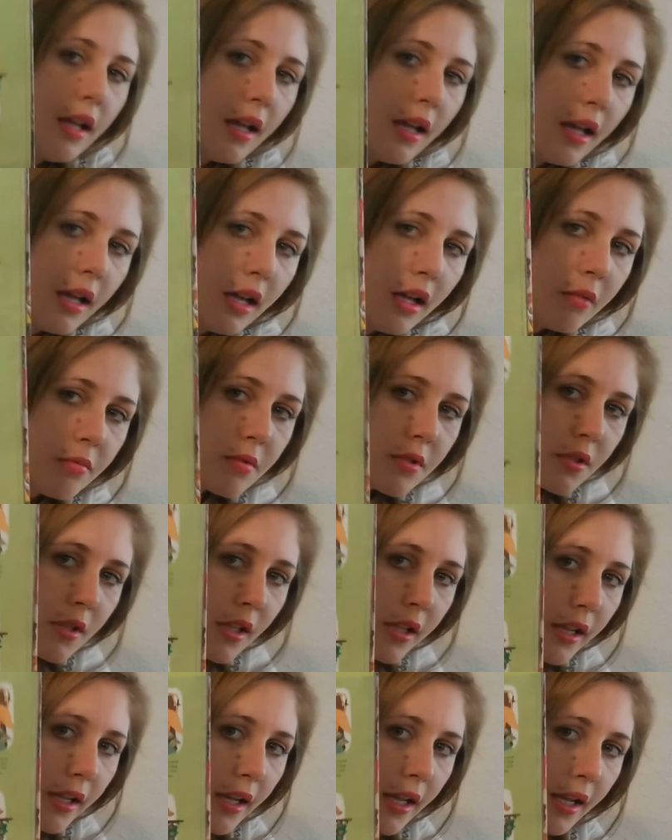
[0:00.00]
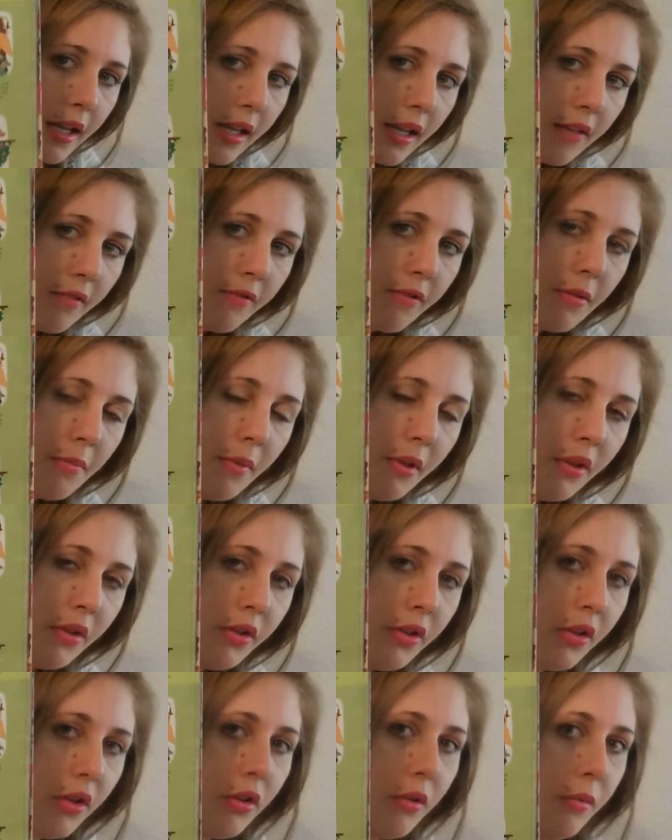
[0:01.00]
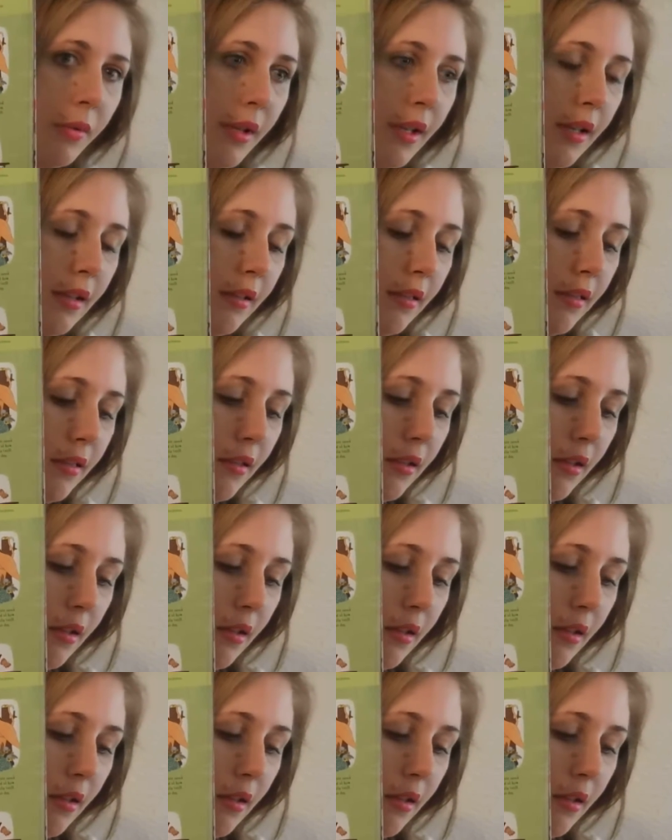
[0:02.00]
um, so they can kind of get familiar with